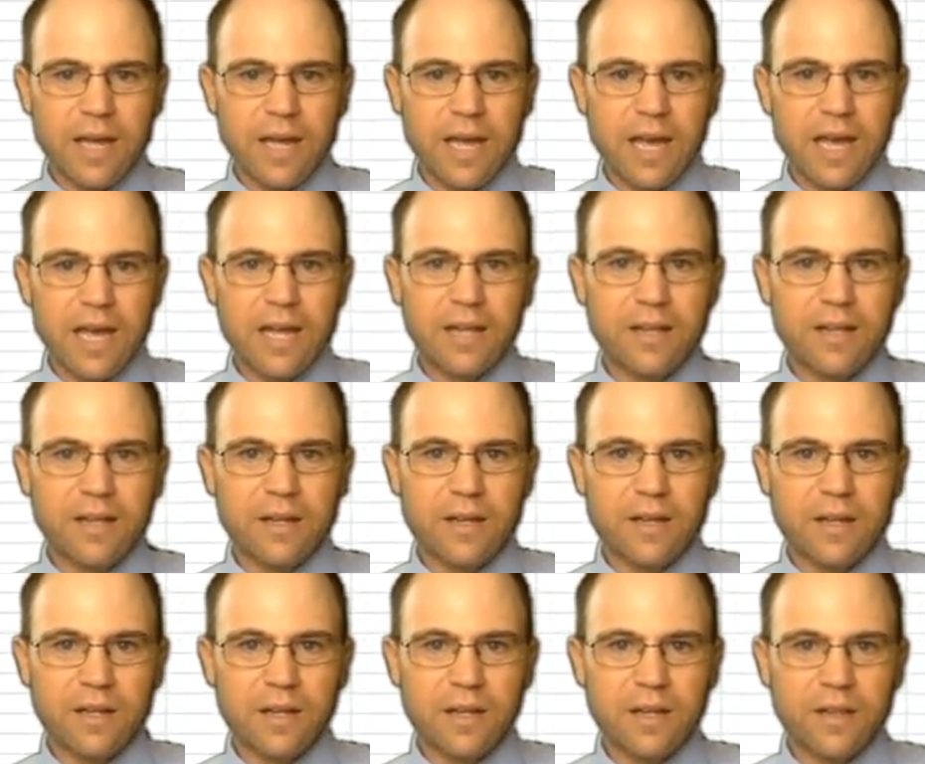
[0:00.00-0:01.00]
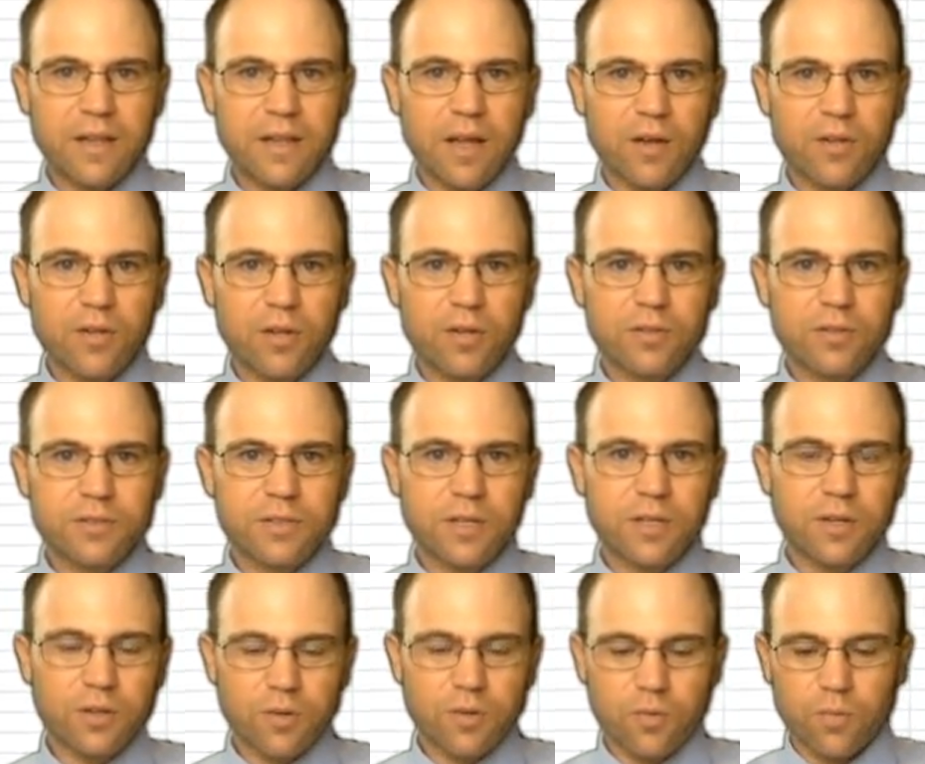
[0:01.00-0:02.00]
and they'll use
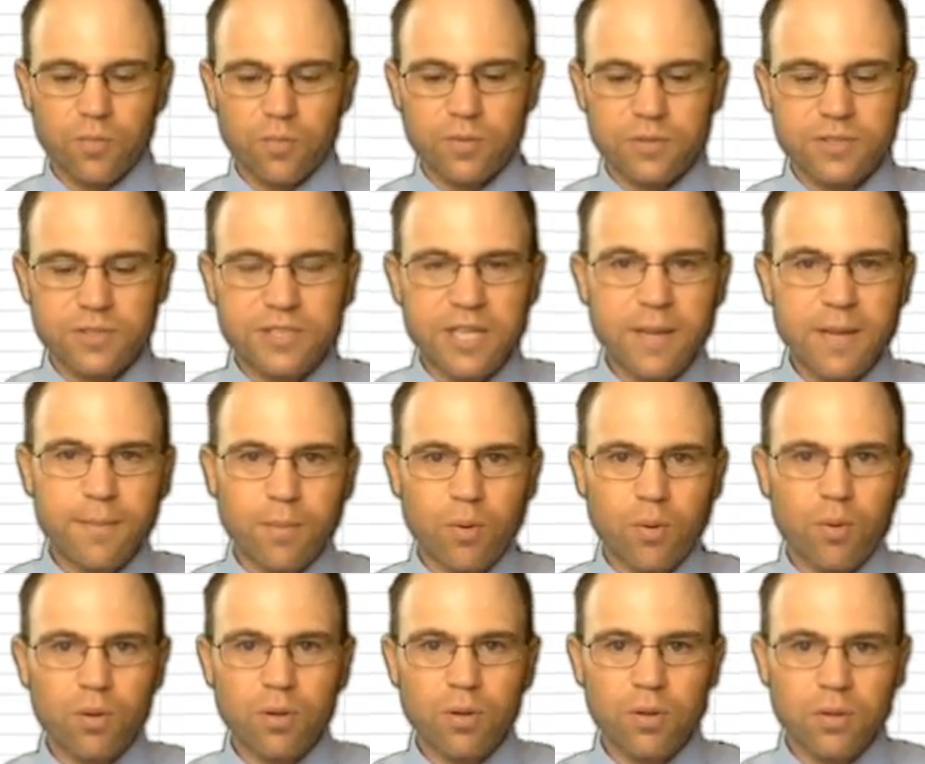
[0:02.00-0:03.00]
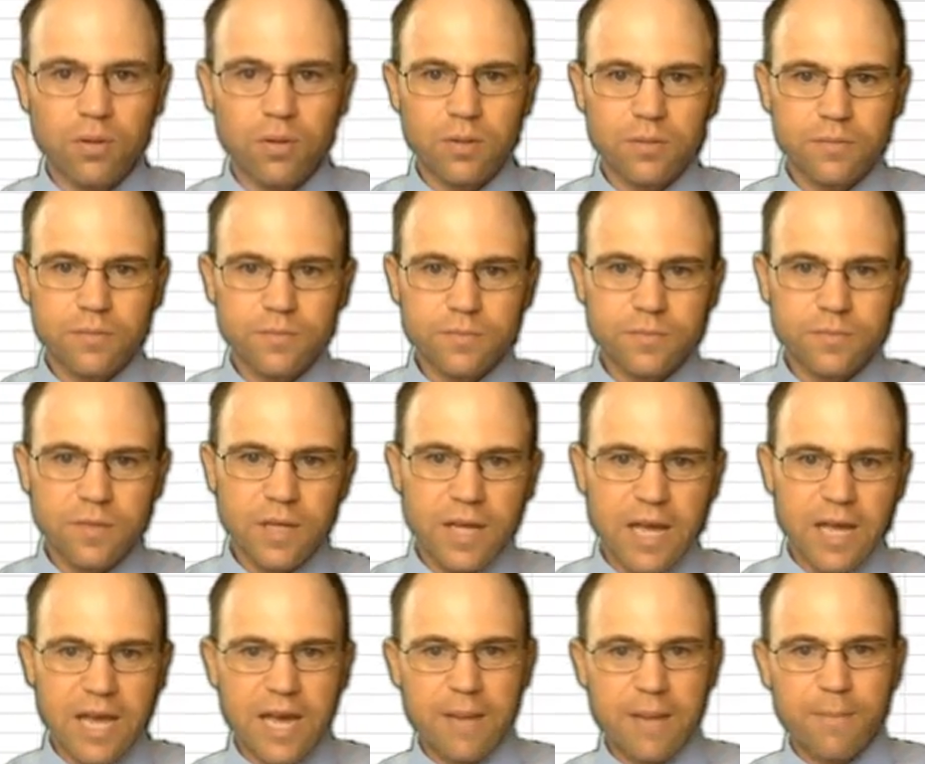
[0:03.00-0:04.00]
the symbol
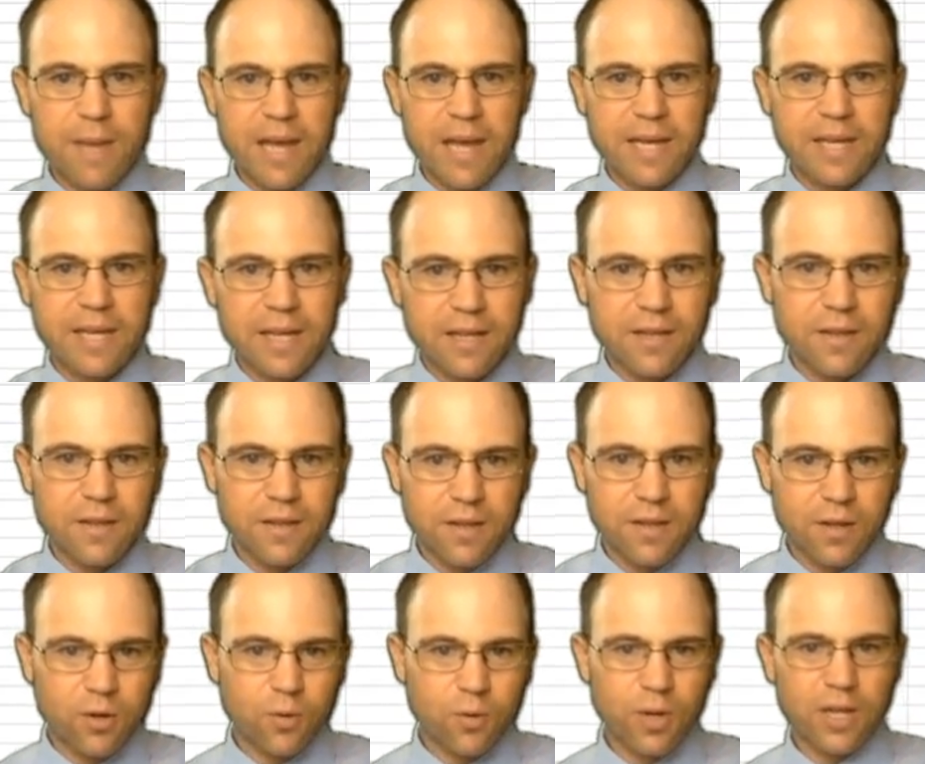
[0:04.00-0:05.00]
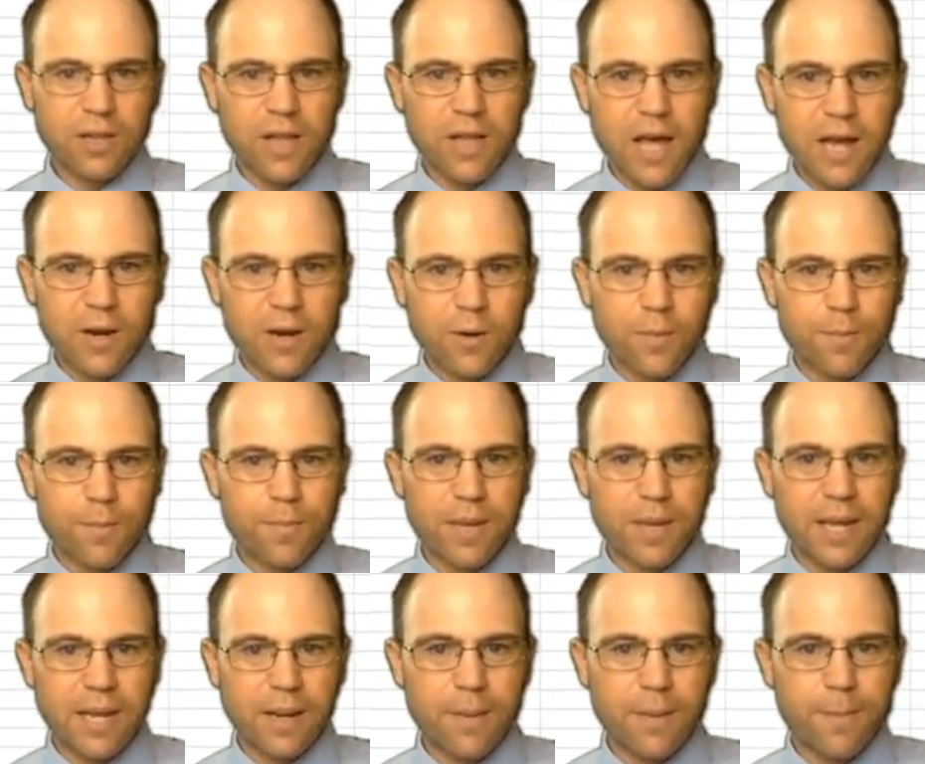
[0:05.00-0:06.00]
and make it the Greek letter
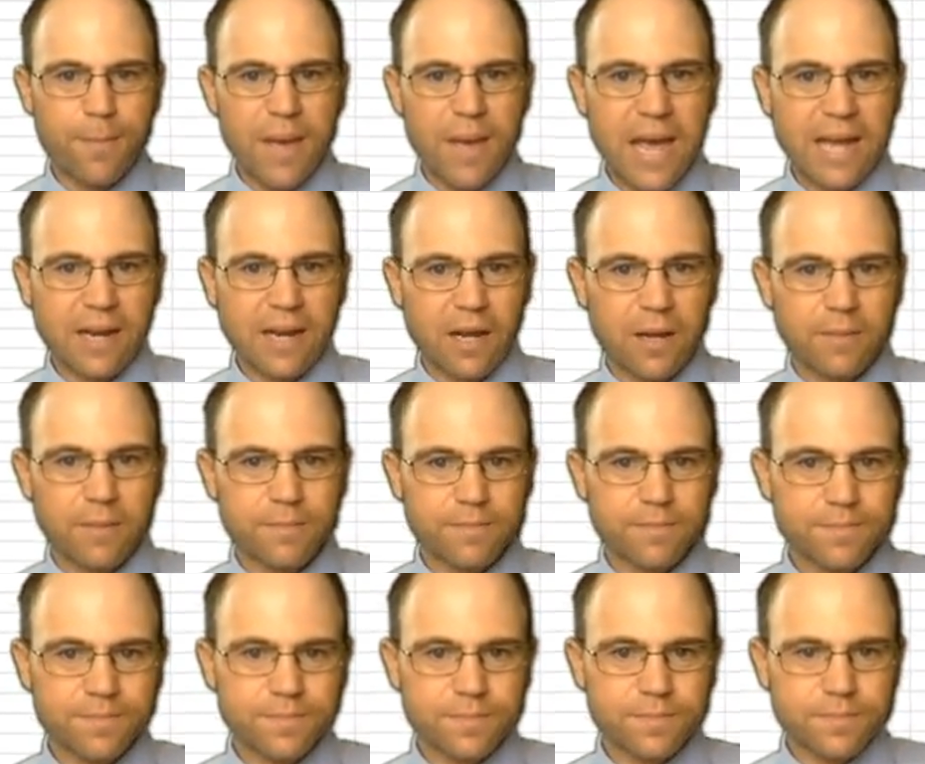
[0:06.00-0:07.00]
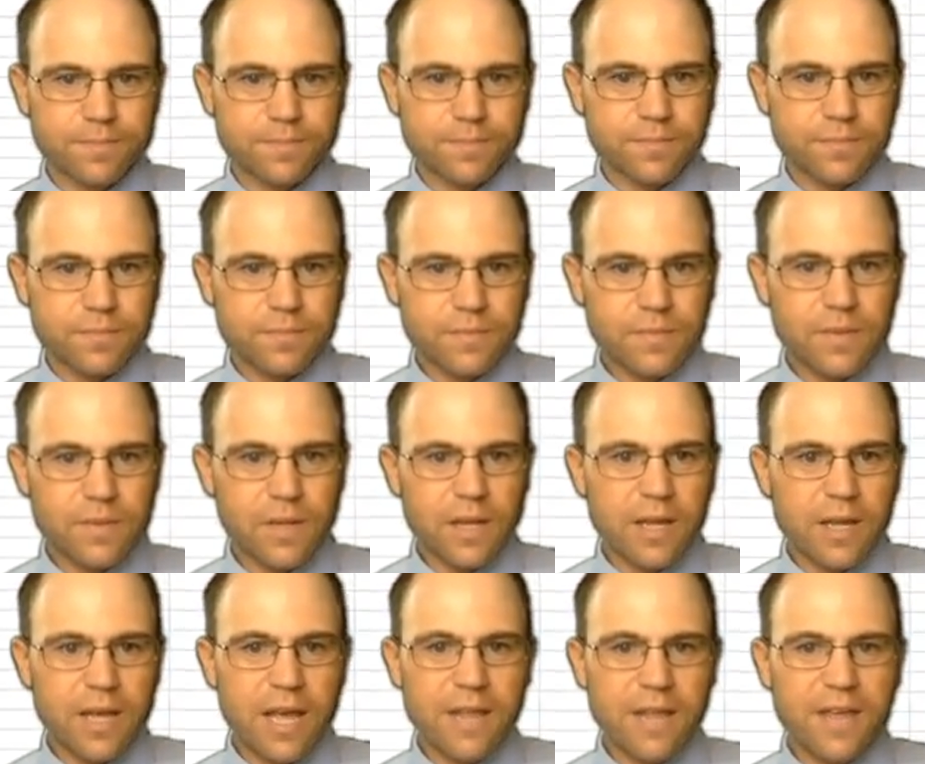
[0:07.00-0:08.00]
b, beta.
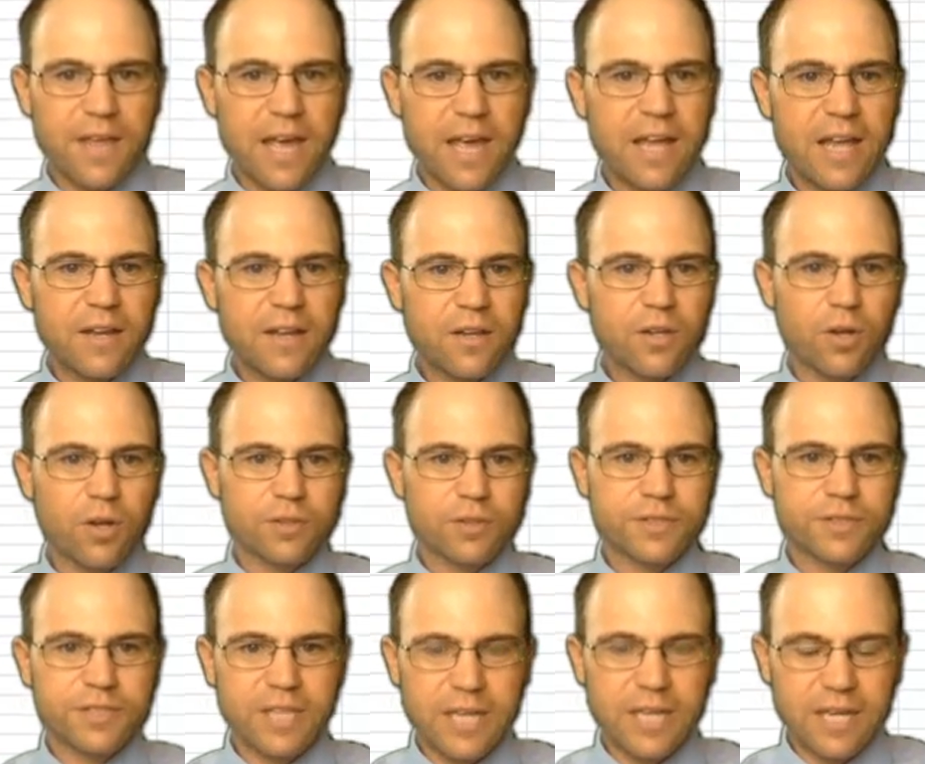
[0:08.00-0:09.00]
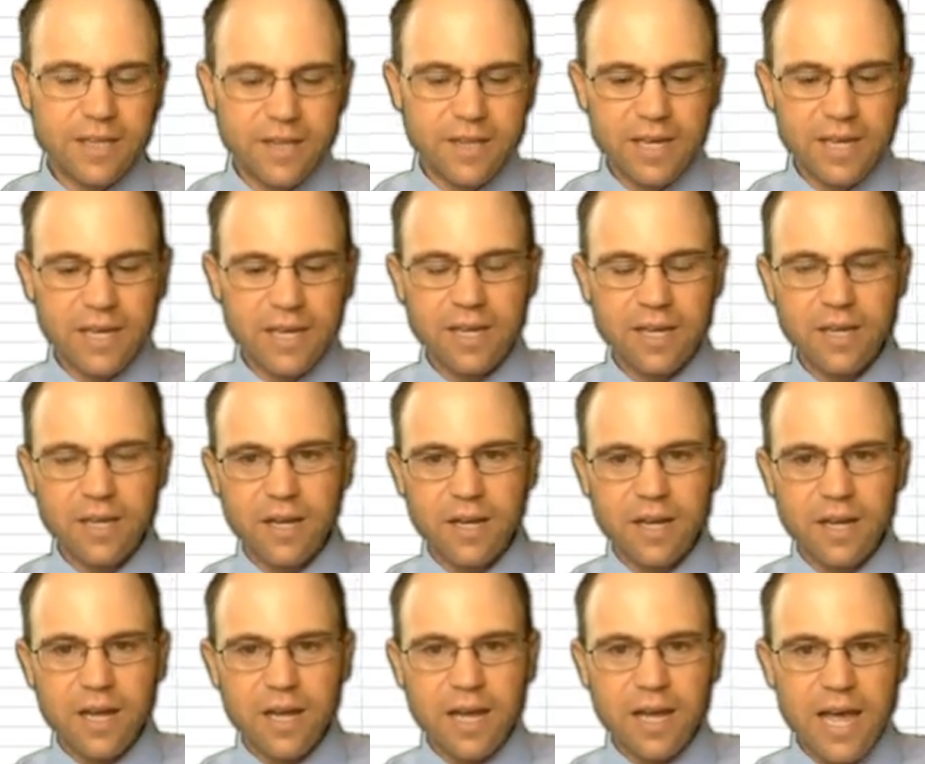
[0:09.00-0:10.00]
And then you'll see the
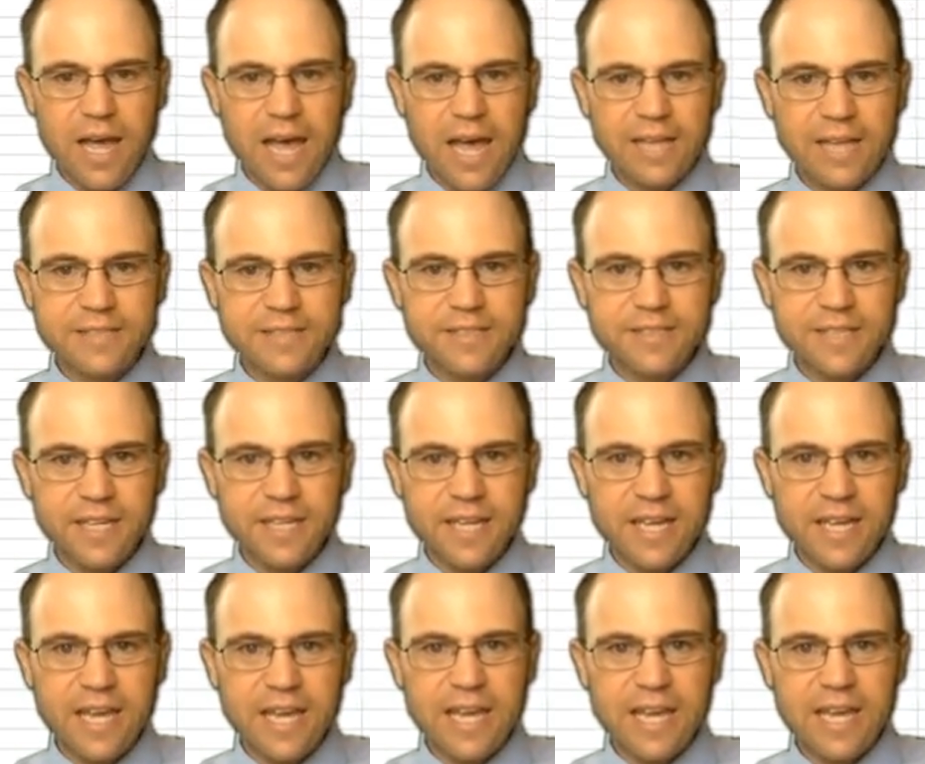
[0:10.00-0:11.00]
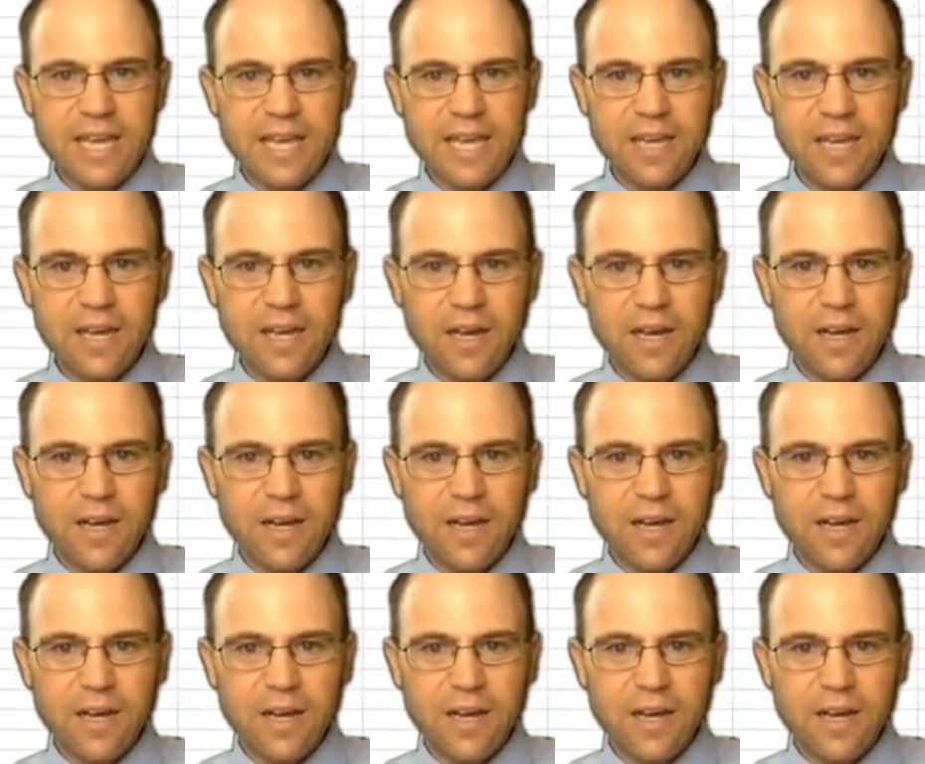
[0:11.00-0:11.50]
SE,